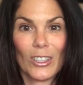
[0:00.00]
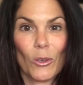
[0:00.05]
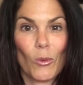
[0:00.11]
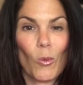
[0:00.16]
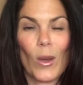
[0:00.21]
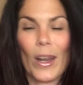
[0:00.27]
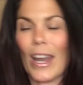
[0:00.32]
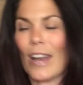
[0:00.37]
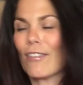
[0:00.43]

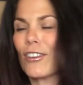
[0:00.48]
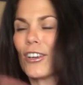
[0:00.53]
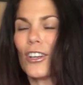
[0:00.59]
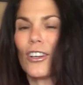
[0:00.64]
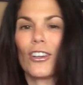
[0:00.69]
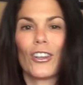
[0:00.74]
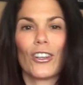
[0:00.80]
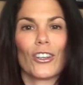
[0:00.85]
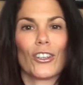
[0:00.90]

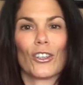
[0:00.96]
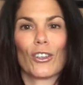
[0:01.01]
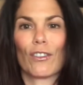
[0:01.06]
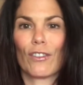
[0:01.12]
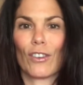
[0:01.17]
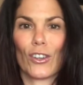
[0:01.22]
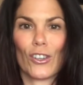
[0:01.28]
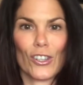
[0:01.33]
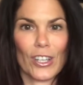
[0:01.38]
Whatever your
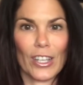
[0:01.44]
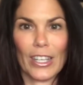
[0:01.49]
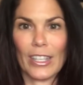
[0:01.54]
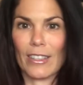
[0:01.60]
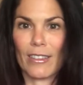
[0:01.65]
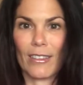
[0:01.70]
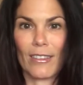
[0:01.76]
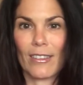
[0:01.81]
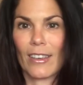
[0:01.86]
version
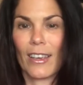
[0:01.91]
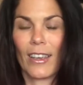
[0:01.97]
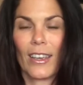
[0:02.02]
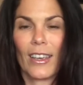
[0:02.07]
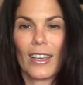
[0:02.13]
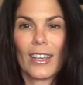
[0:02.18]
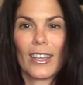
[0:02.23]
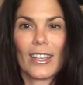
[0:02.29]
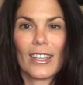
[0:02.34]
is,
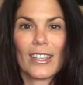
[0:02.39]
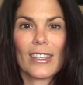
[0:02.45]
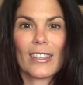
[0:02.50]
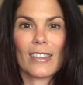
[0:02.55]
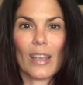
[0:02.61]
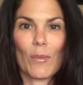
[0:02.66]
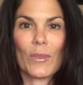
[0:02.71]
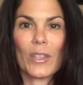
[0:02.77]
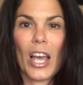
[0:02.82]

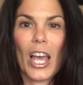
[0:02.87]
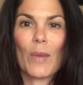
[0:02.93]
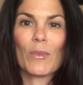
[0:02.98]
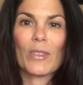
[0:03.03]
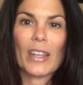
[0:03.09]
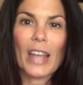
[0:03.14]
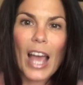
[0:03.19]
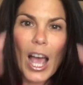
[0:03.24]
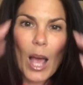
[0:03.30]

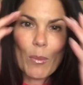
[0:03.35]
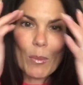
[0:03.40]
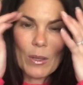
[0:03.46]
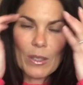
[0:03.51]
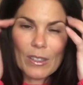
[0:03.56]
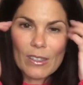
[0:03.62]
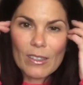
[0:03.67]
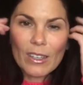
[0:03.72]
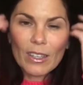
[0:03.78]
sometimes it
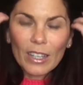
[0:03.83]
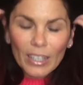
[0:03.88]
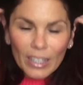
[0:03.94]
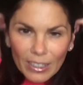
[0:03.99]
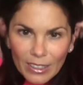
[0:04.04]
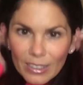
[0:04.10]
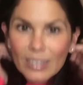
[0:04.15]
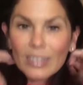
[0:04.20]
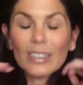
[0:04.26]
happens in an
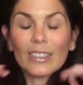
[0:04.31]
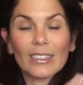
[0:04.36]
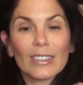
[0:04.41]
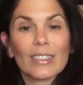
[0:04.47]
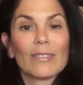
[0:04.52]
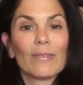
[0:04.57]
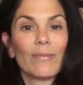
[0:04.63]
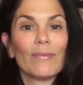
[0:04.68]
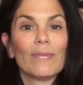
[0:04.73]

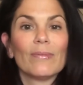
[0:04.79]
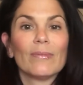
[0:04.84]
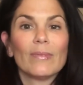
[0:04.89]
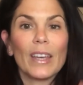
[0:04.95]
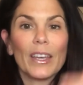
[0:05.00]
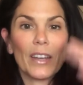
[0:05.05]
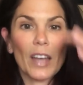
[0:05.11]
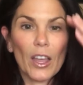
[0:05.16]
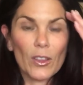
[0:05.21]
instant,
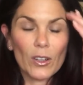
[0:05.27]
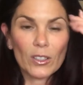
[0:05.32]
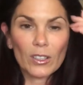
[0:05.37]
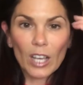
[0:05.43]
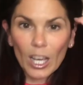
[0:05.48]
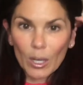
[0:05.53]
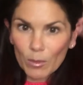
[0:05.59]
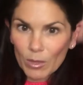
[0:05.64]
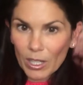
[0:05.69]
and other
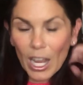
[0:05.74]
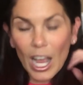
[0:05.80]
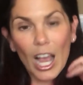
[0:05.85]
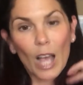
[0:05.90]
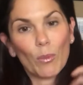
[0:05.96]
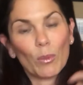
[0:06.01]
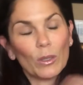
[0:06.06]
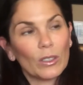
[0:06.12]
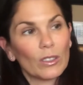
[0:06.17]
times it
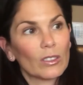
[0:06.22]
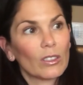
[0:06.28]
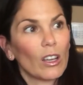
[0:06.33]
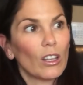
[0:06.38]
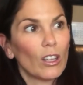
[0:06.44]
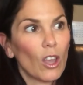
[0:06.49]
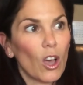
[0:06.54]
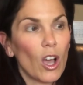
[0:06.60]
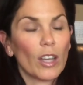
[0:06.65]
happens a
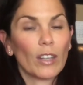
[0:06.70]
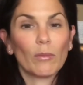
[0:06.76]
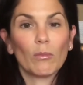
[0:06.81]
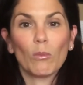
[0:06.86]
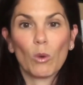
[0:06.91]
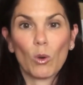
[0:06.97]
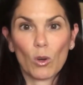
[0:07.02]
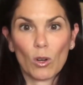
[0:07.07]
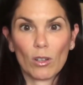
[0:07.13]
lot
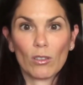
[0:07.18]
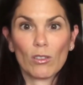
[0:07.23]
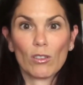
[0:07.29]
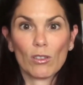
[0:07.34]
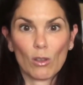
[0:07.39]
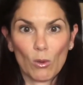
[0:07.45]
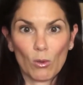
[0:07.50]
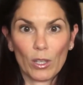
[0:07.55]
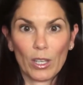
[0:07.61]
more
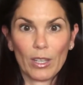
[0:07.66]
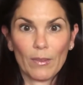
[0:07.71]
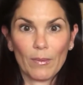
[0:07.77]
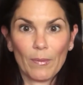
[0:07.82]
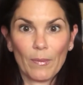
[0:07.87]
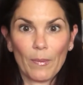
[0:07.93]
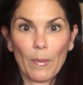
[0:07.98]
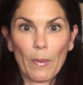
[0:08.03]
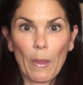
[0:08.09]
slowly.
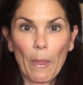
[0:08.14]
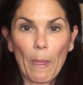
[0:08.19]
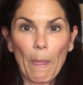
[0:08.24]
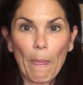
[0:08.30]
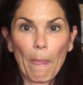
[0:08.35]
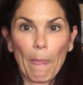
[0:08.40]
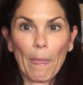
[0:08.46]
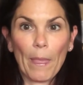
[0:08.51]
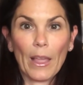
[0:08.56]

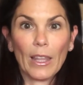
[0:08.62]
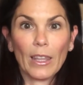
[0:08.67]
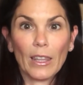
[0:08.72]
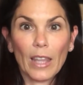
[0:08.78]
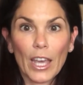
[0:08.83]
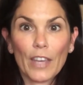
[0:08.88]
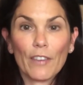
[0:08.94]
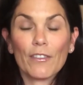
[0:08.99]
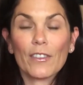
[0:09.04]

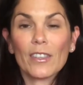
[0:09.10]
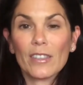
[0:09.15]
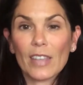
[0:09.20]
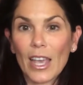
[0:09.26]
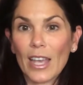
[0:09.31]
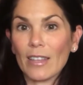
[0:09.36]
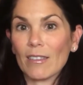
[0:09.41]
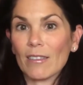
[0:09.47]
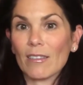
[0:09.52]
Life
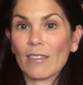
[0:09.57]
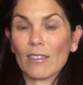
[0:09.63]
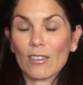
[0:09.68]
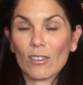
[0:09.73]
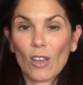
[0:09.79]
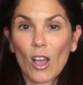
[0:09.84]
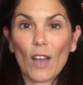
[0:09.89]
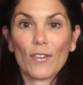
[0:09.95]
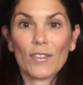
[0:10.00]
sends
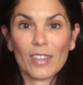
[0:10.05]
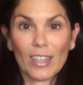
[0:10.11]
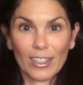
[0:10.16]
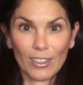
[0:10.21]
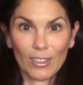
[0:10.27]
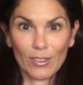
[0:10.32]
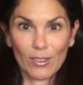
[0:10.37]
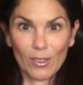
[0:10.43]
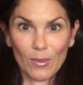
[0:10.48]
soft
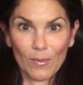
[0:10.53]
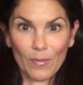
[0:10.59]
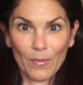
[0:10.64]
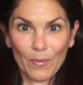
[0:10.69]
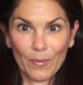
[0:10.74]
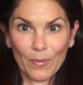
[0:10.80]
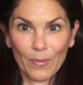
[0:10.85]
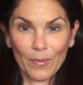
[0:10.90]
signals.